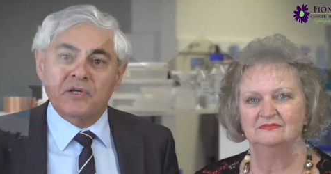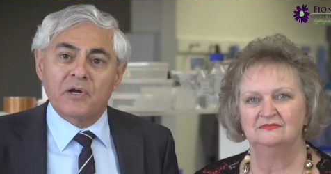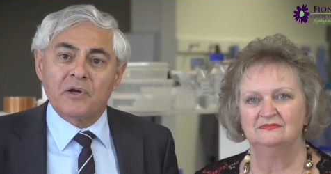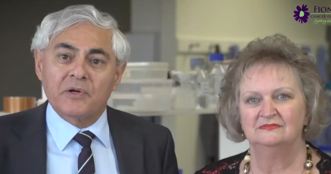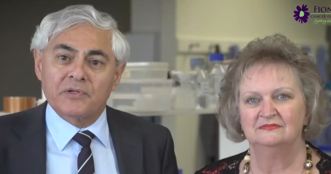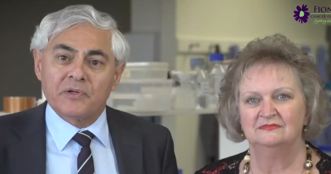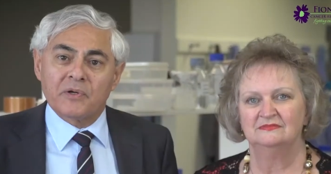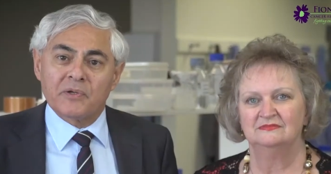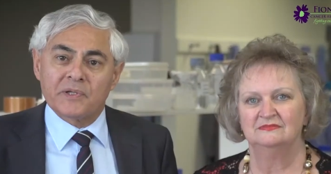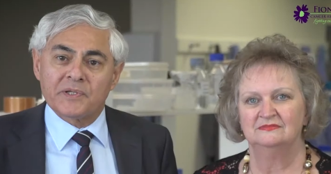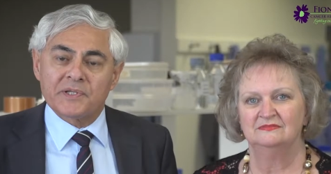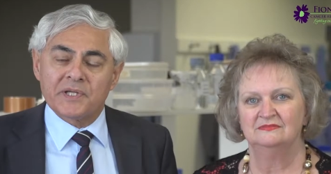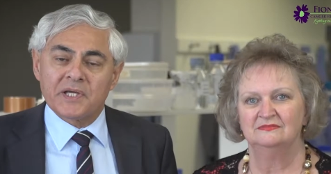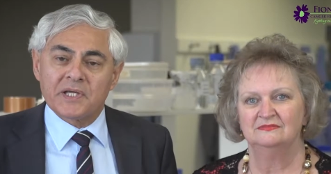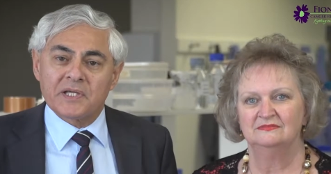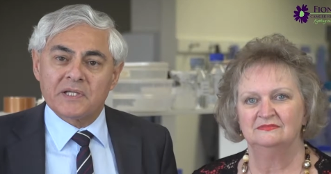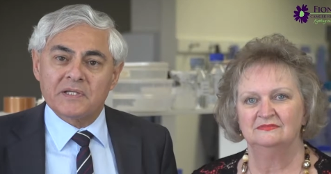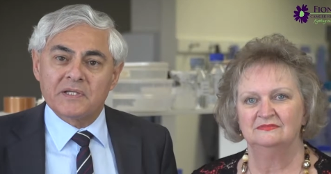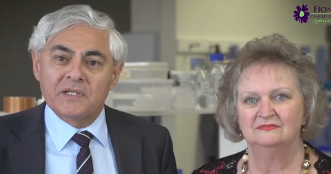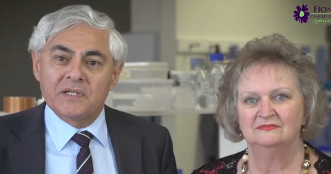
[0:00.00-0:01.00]
Speaker 1: go on holiday.
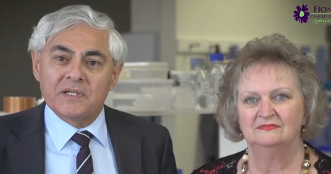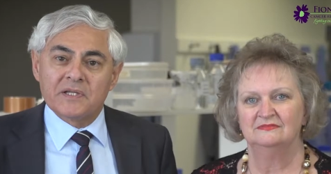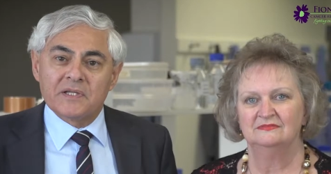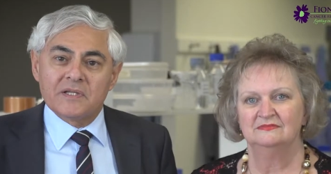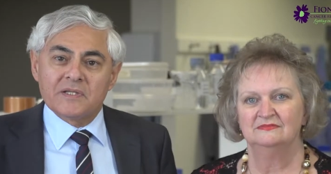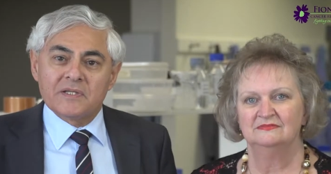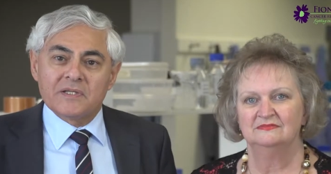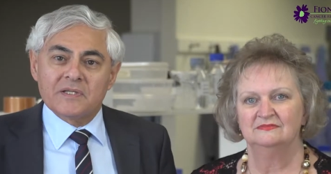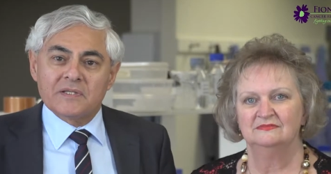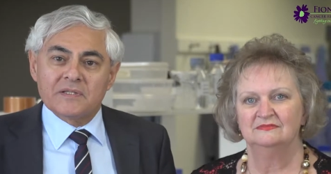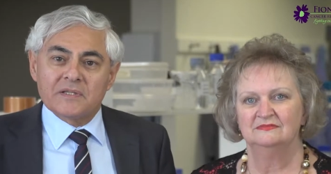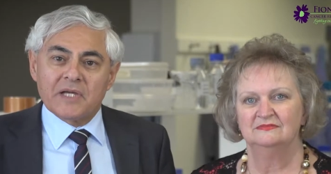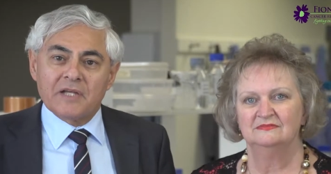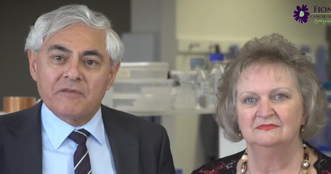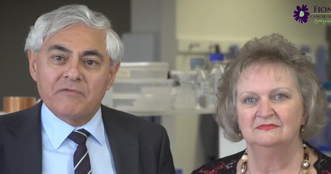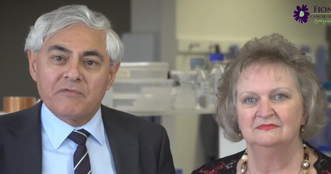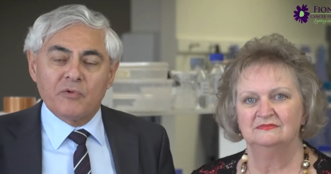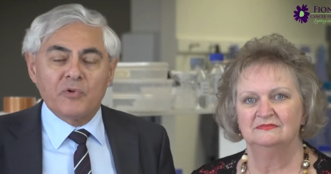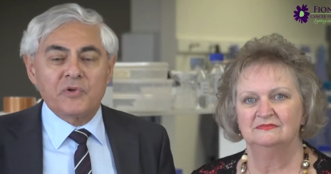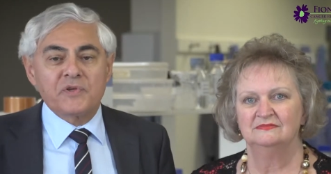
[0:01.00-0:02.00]

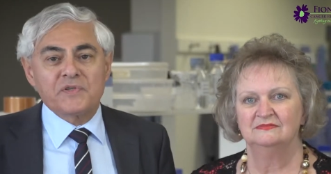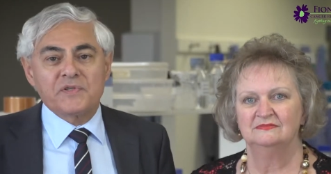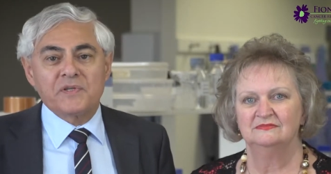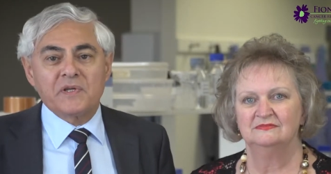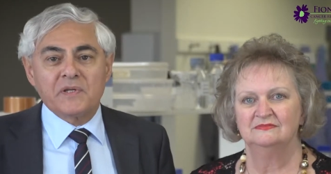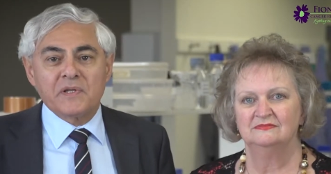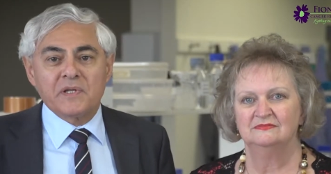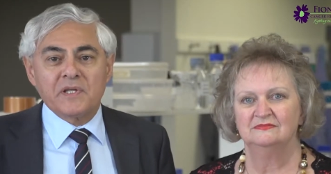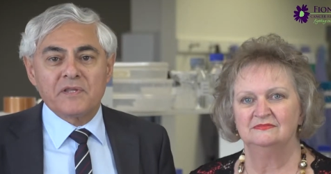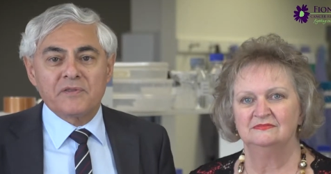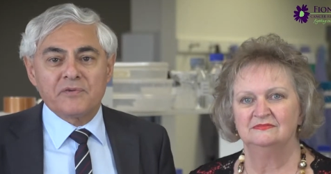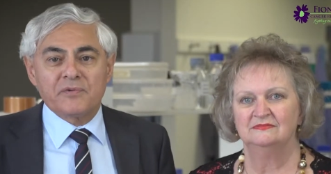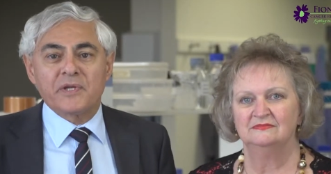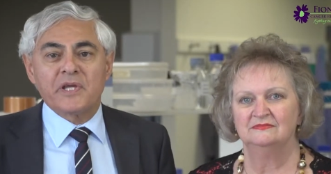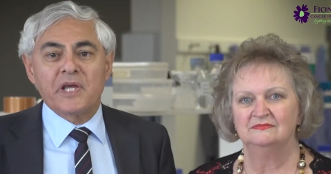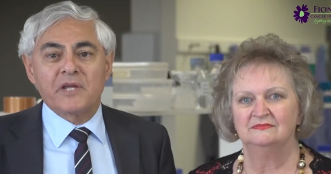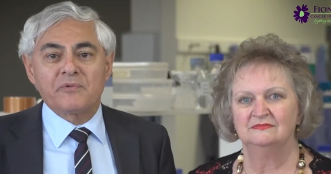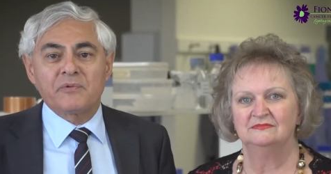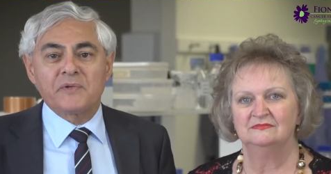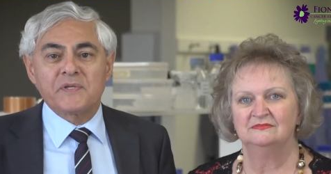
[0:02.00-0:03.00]
Unfortunately,
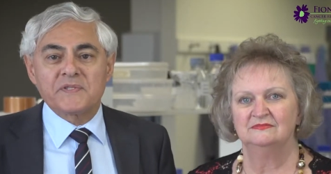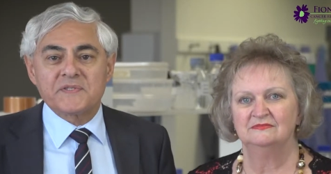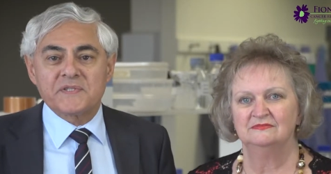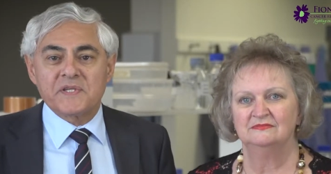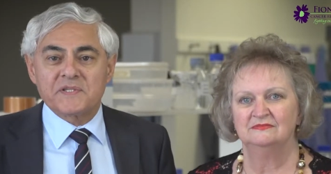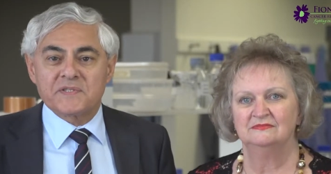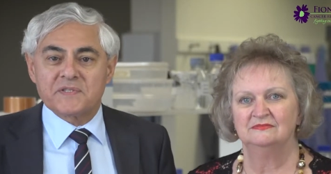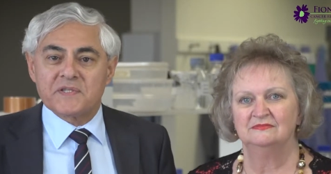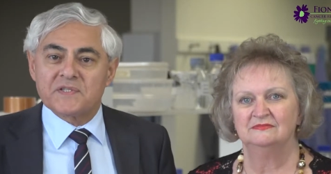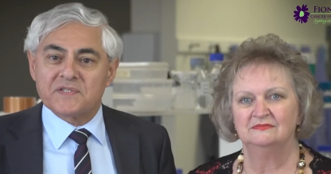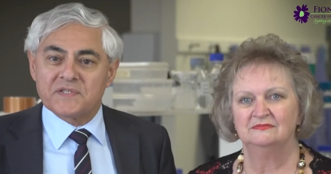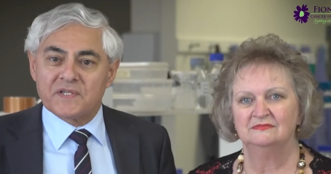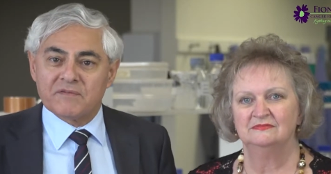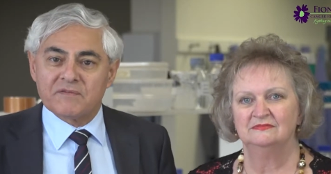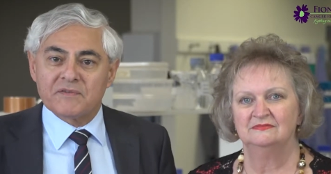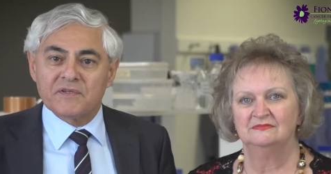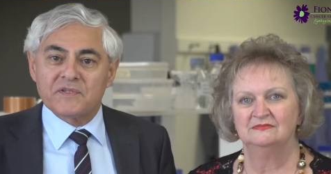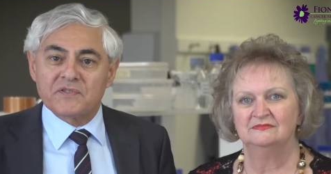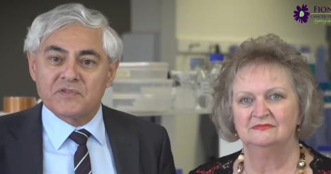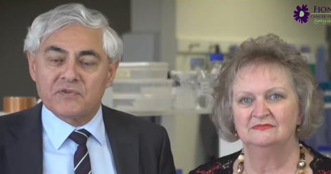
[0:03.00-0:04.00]
367
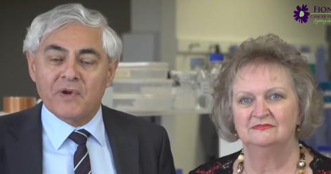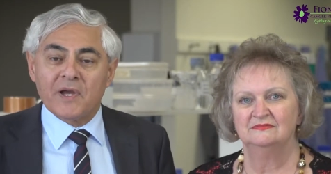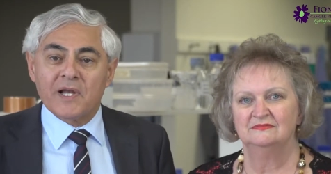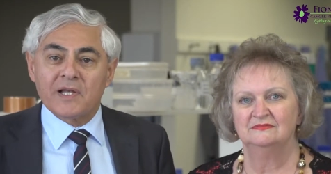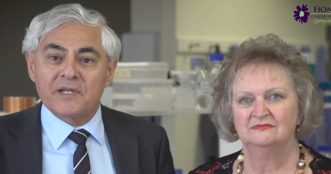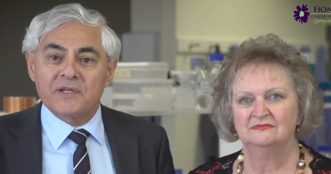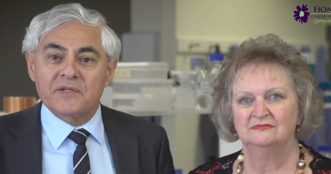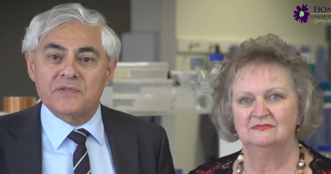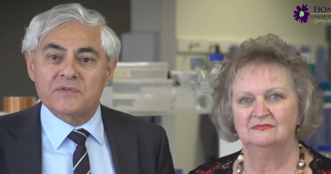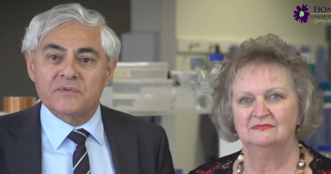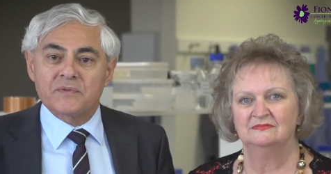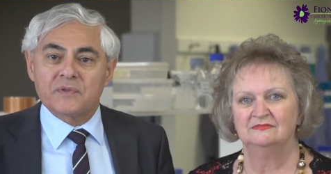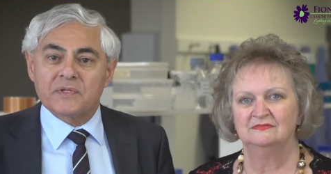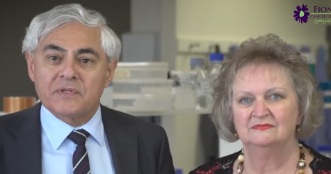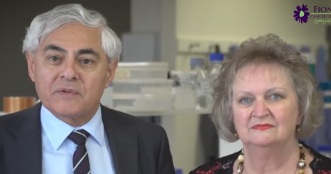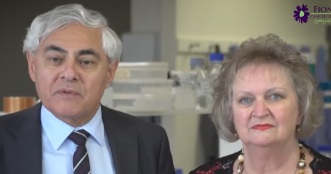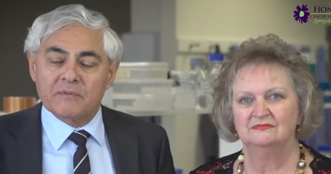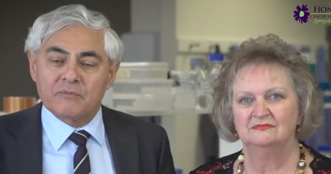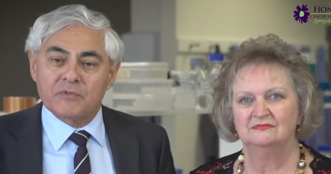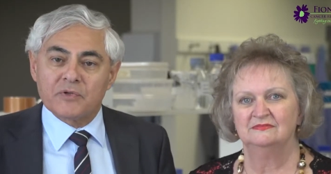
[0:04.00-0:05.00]
Australians
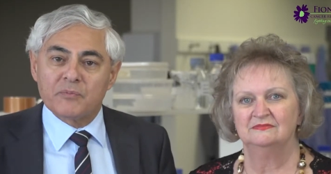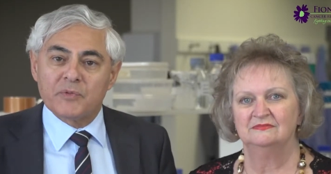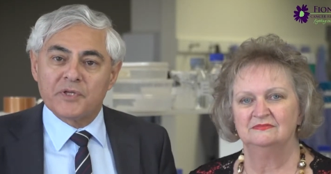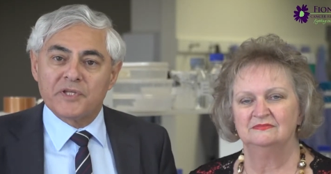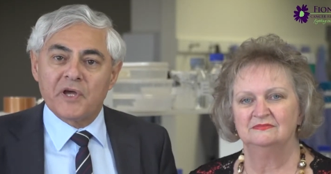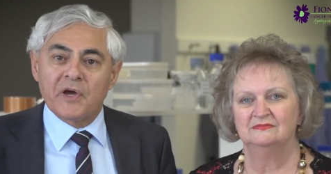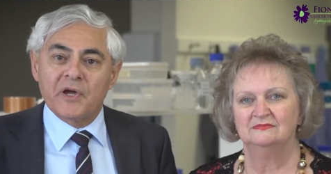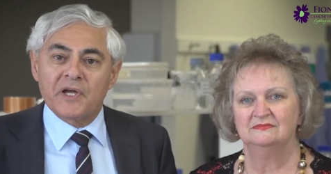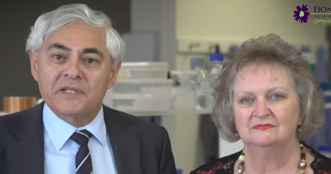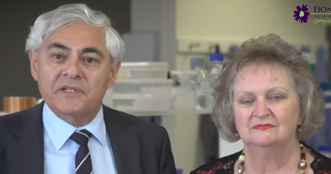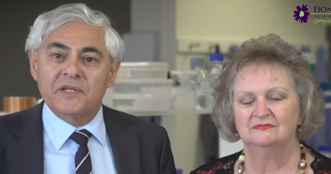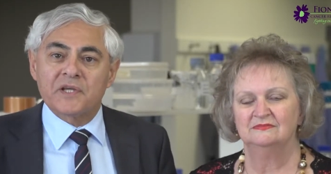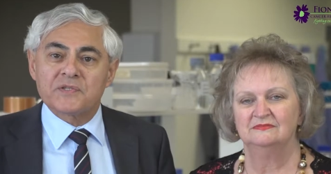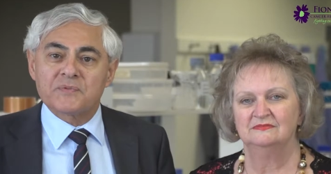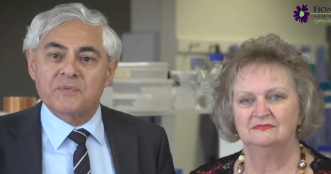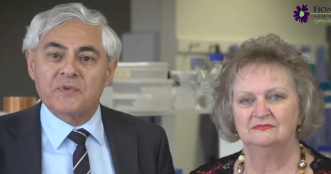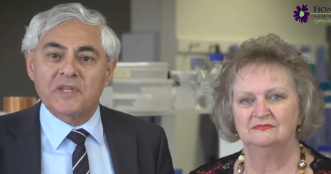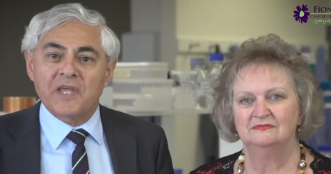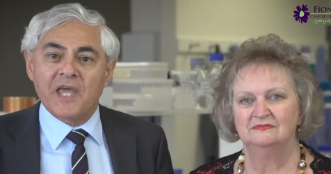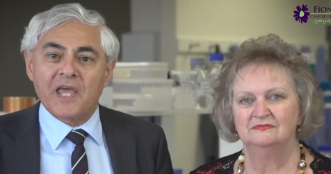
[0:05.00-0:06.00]
will be diagnosed
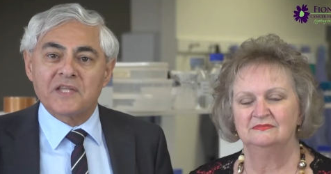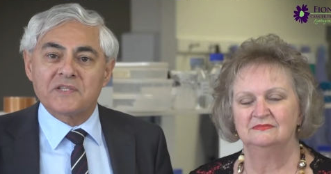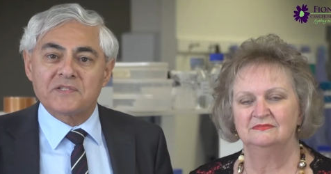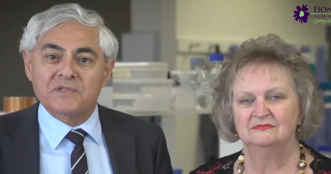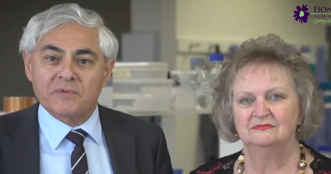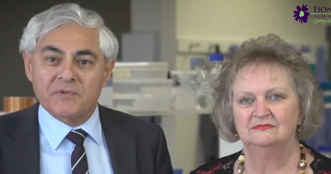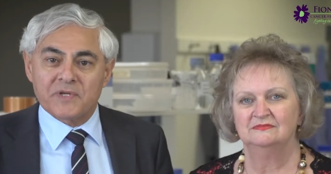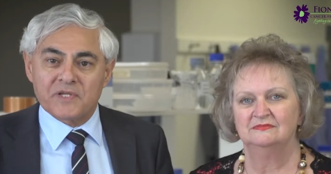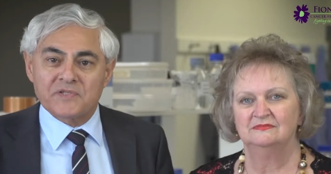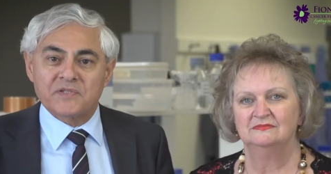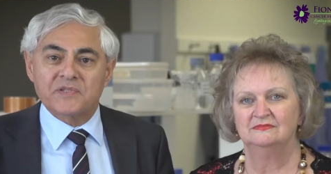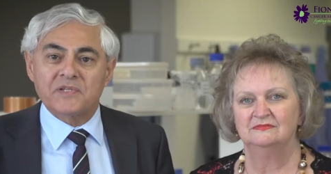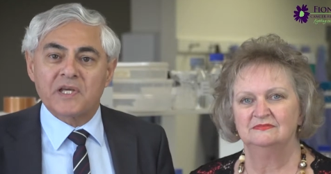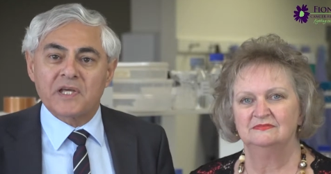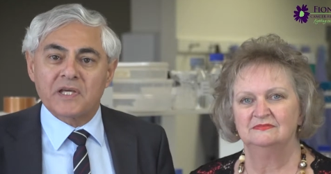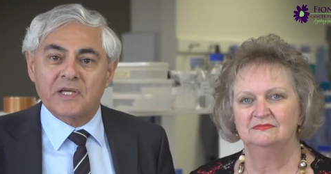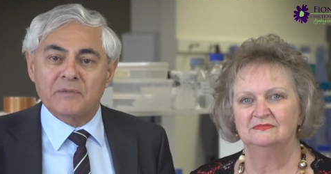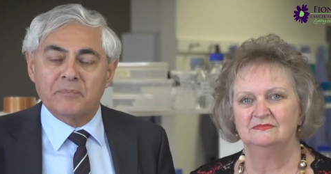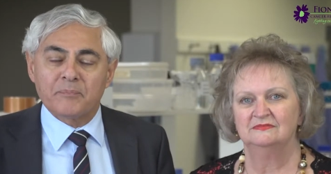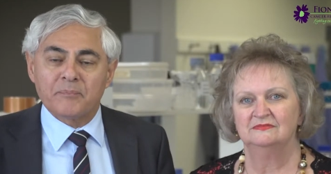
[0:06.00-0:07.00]
with cancer each day.
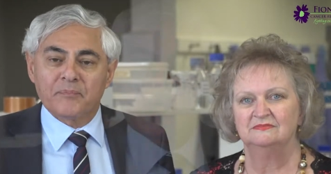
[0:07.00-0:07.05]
